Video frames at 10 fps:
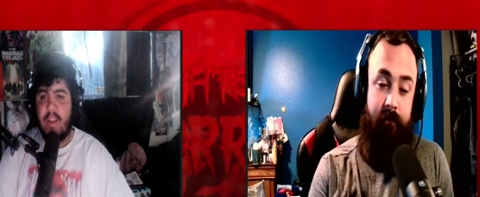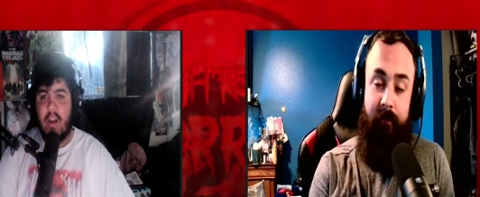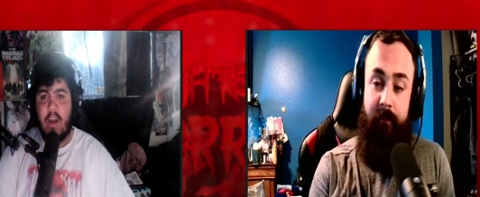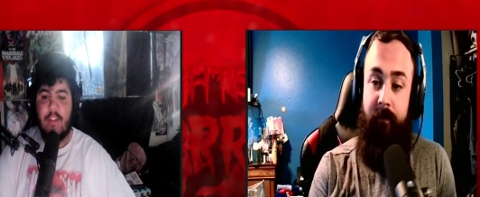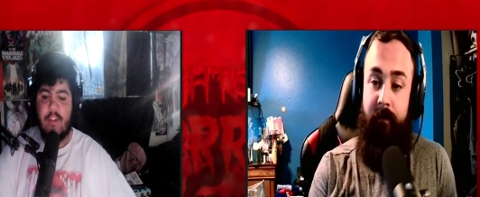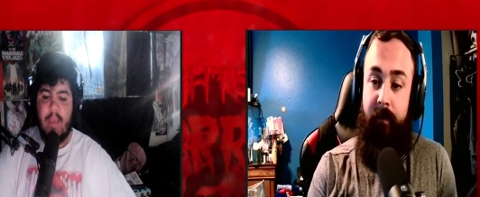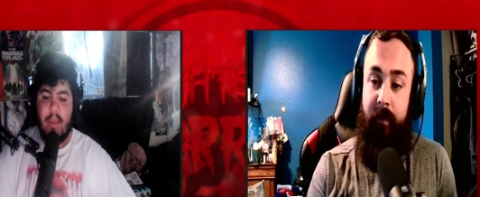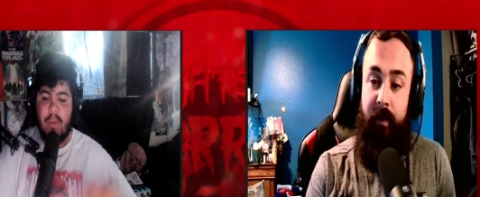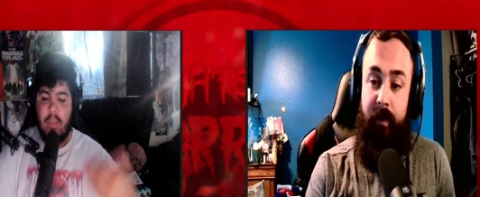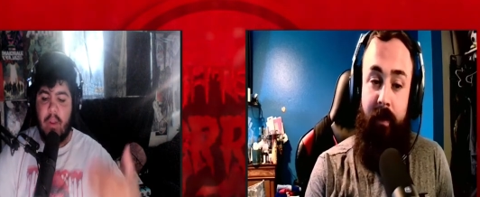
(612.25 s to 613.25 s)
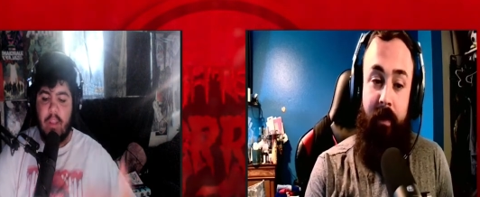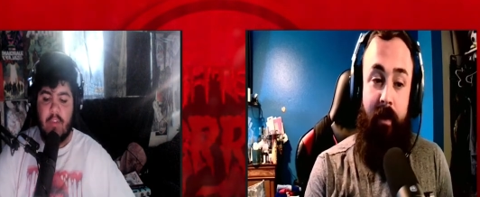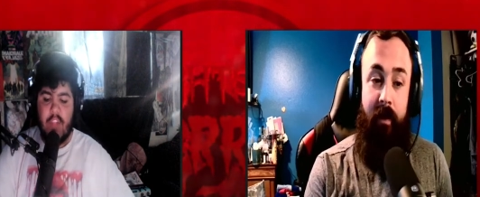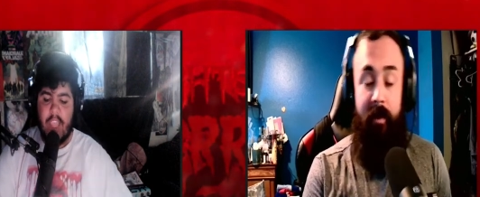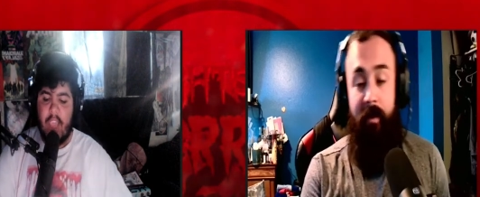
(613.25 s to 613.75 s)
Speaker 1: haunt this year, man? What do you want to go
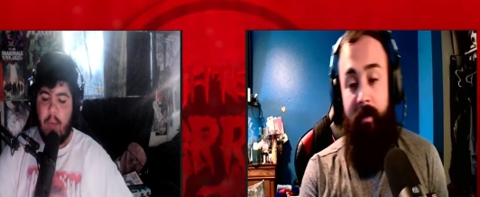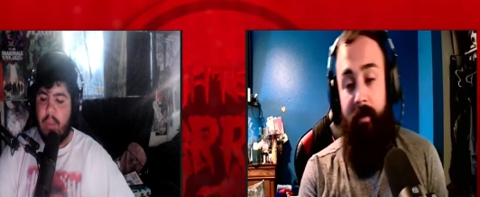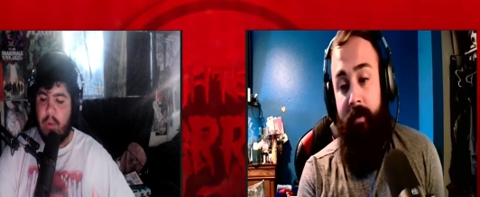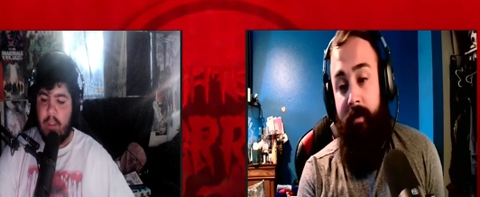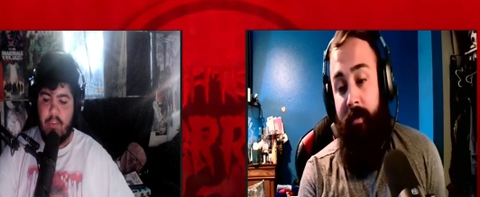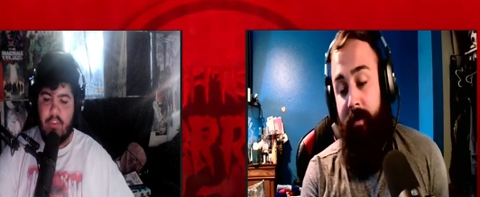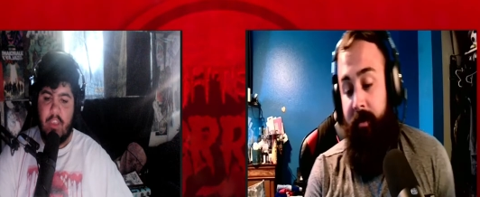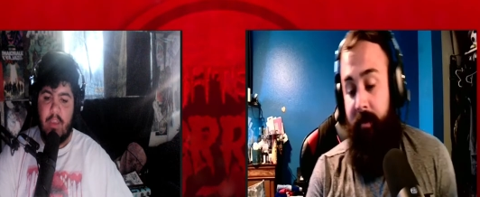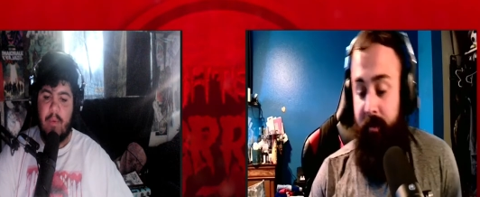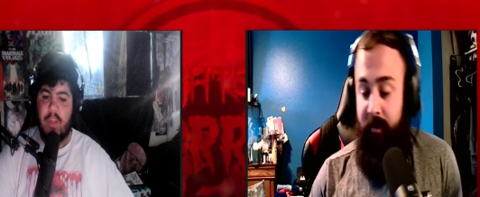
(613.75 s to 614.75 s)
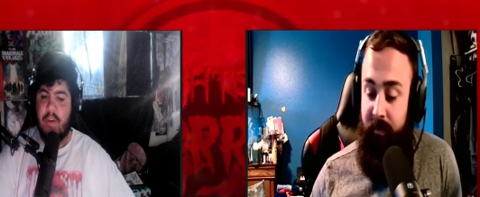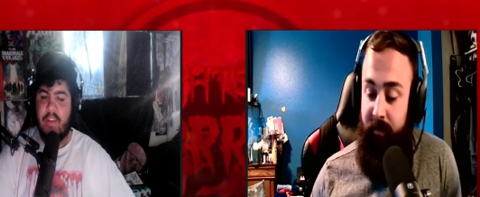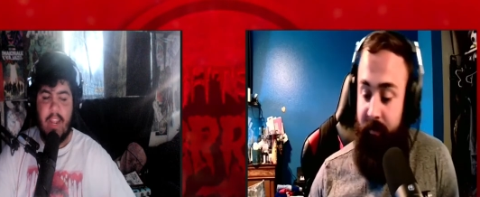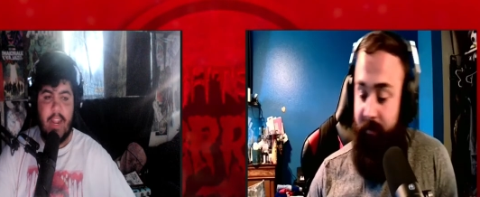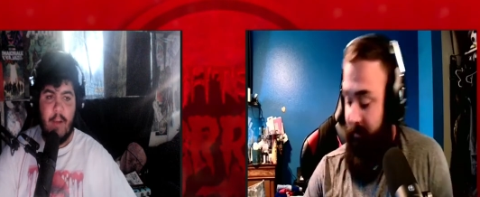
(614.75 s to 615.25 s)
check out? What do you want to go see? What are you excited
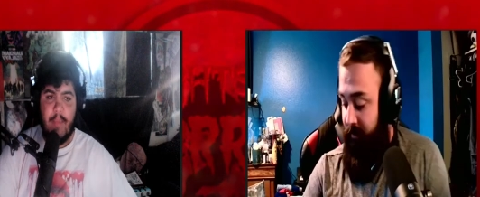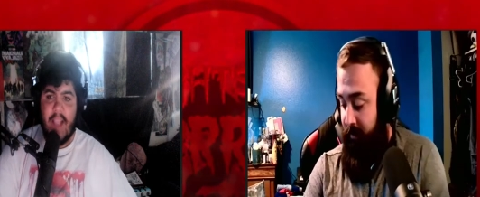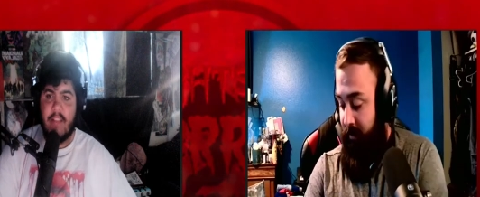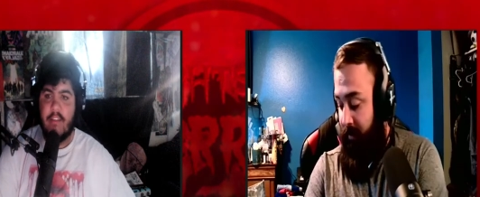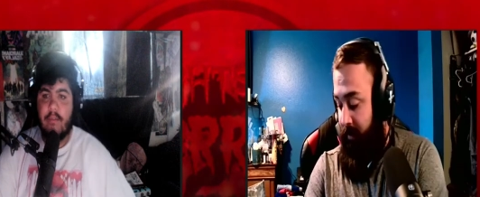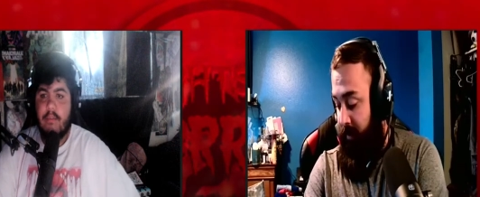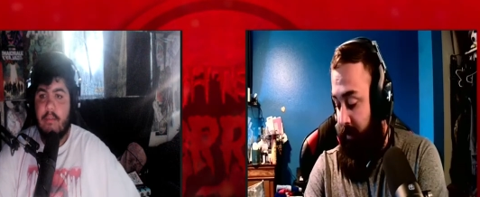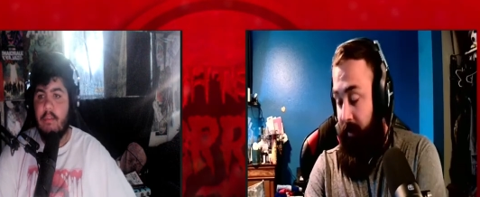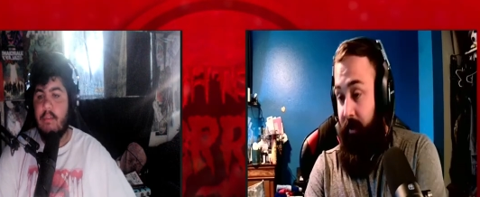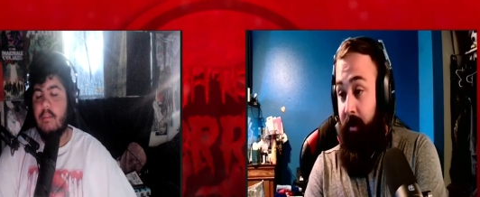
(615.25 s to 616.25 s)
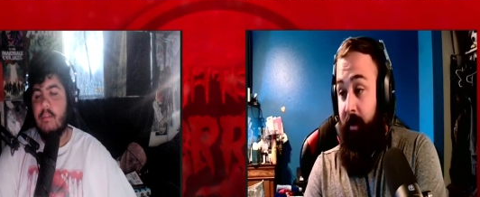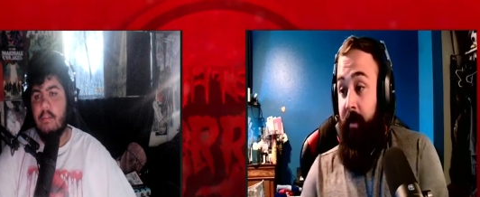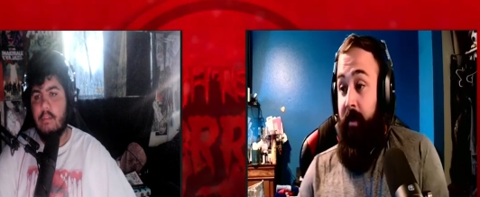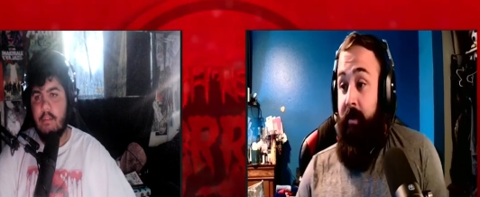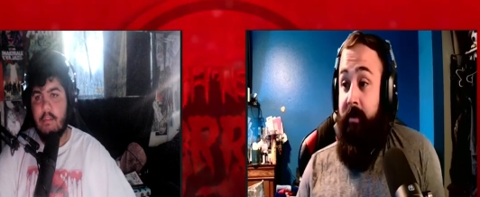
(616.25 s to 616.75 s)
to go back to?
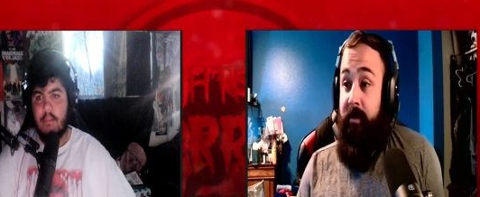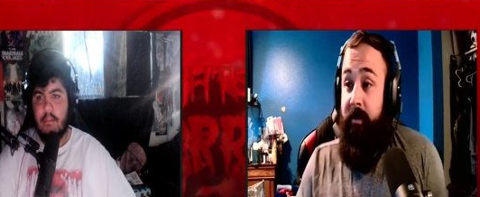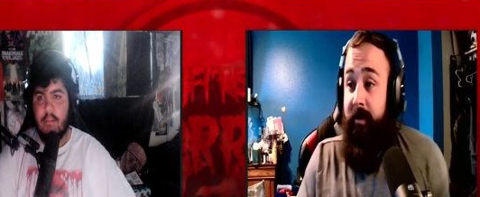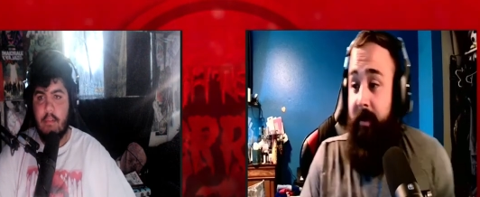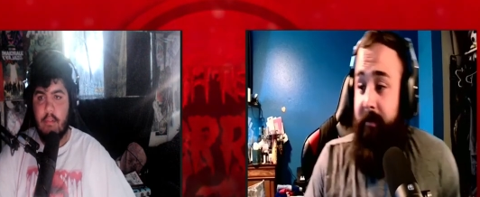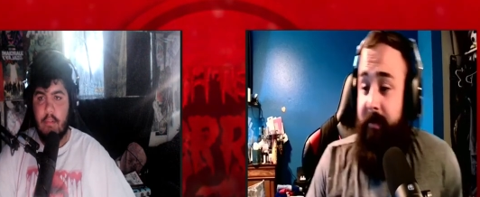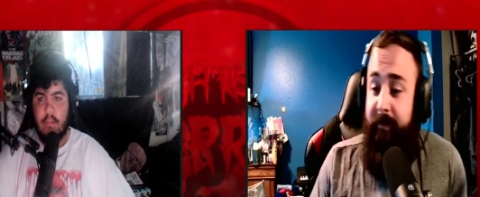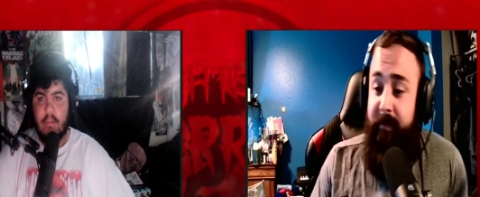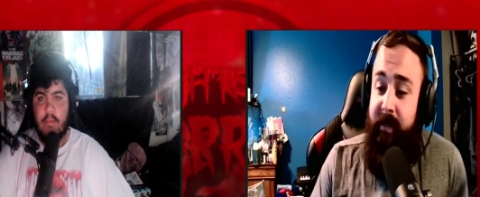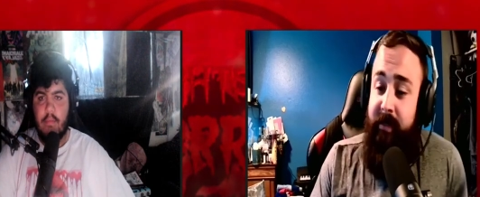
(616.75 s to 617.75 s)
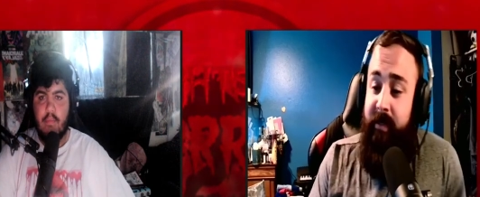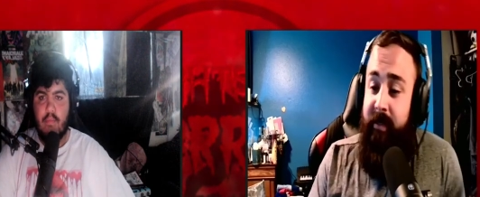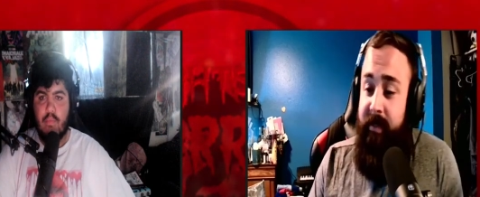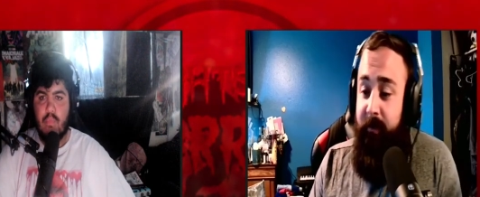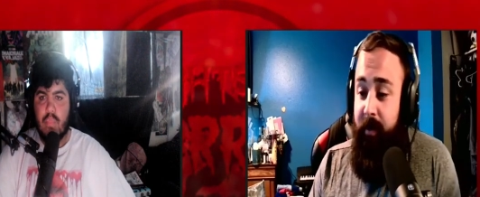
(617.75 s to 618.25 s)
Speaker 2: So I'm definitely excited
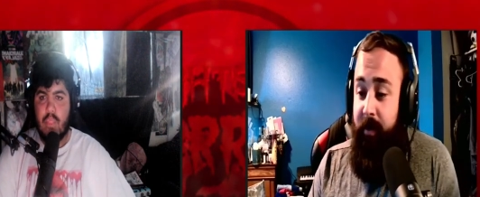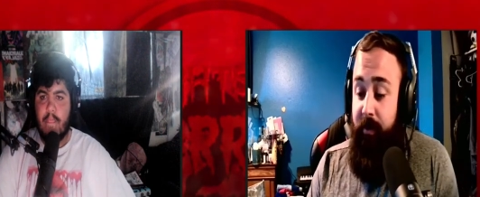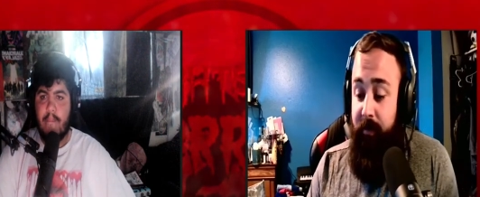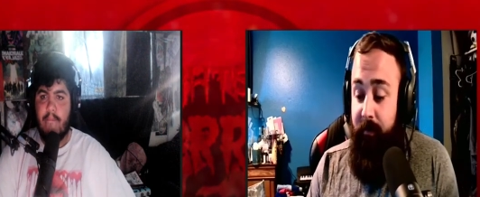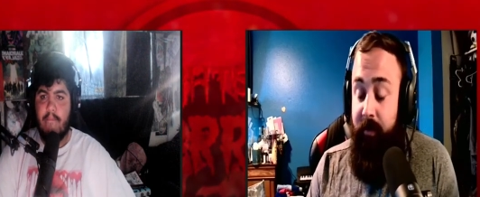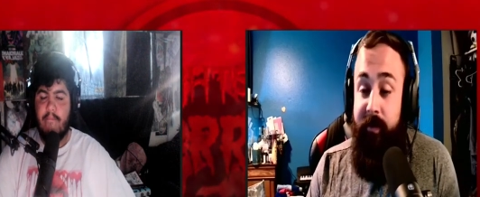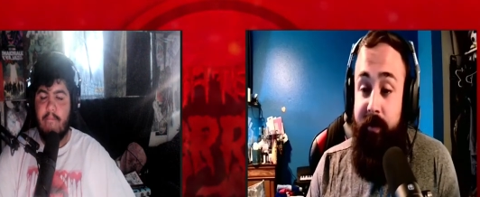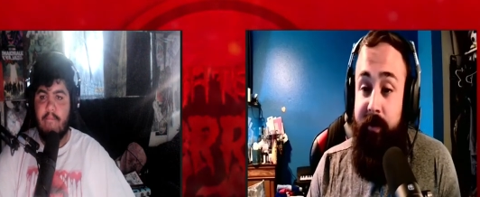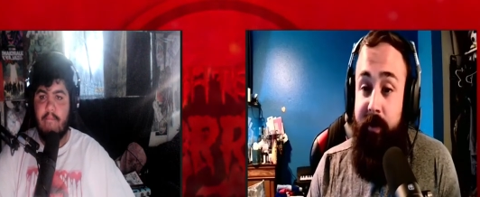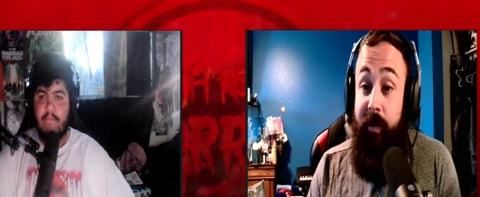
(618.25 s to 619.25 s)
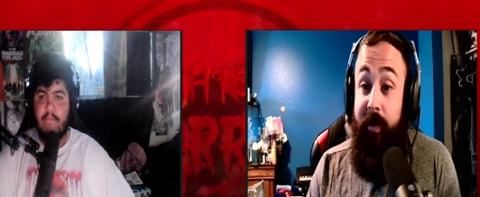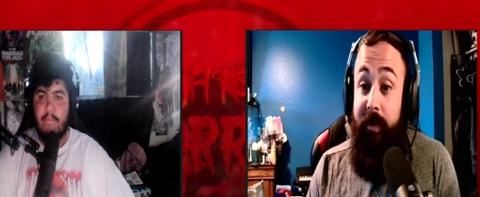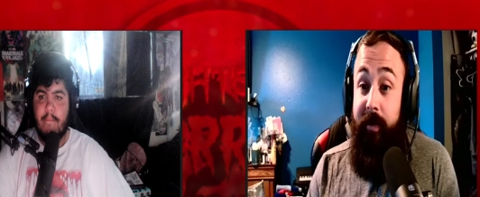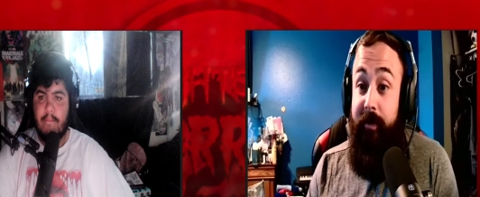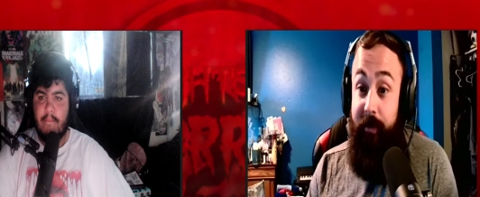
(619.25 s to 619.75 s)
to see what Universal is going
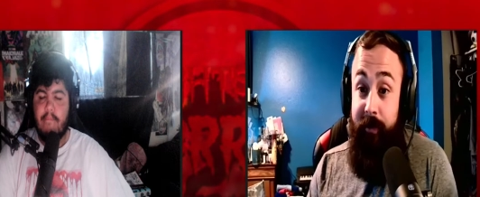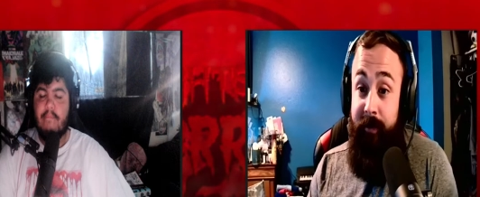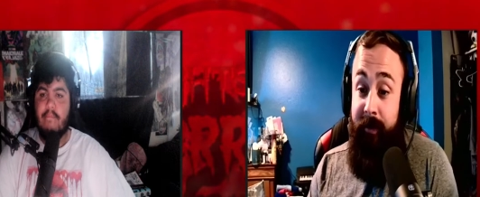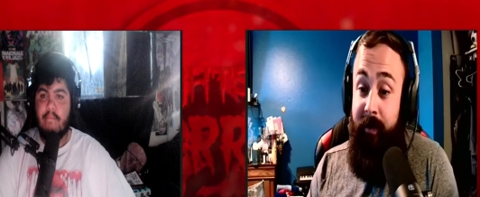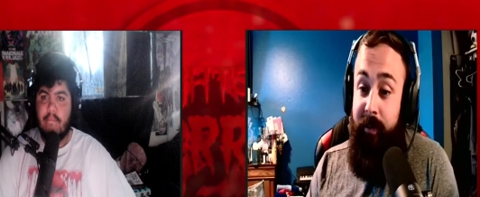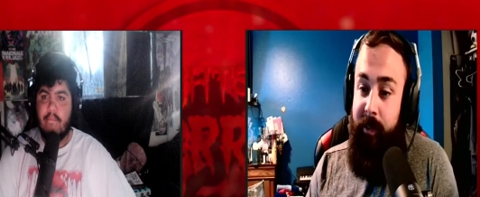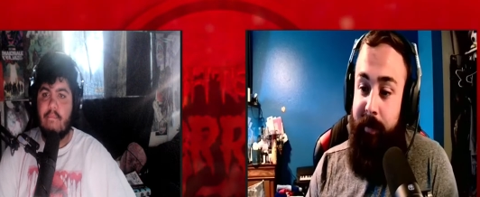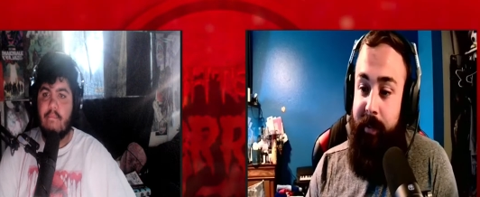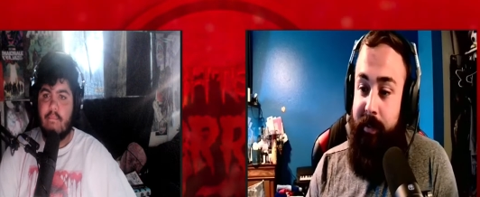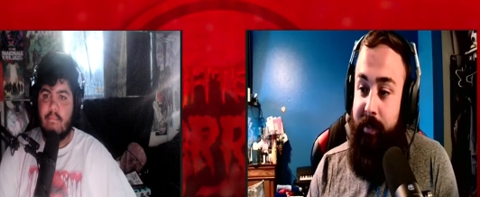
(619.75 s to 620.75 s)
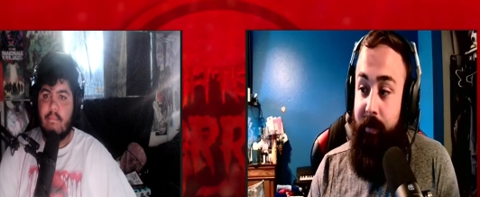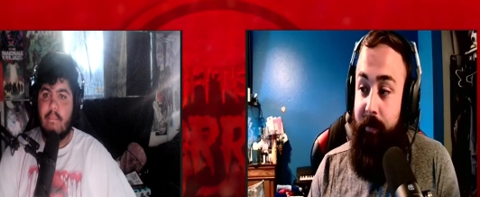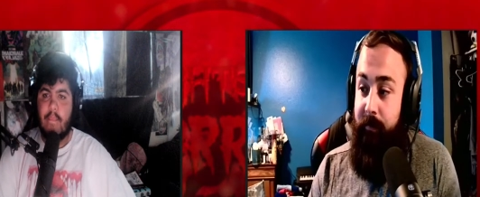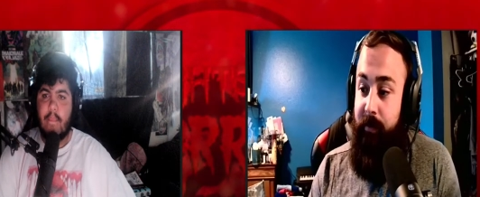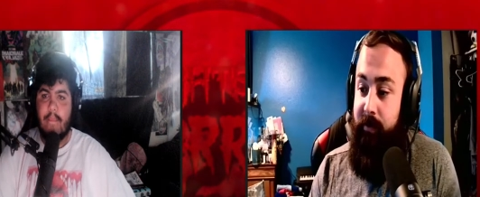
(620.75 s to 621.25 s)
to do, just because they were
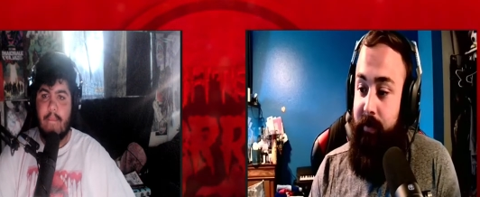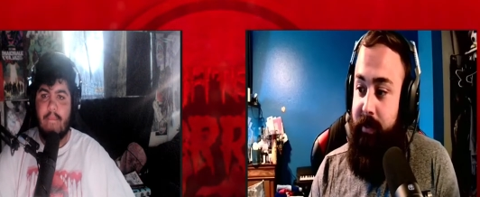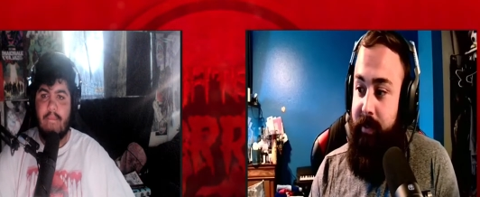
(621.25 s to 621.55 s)
the first ones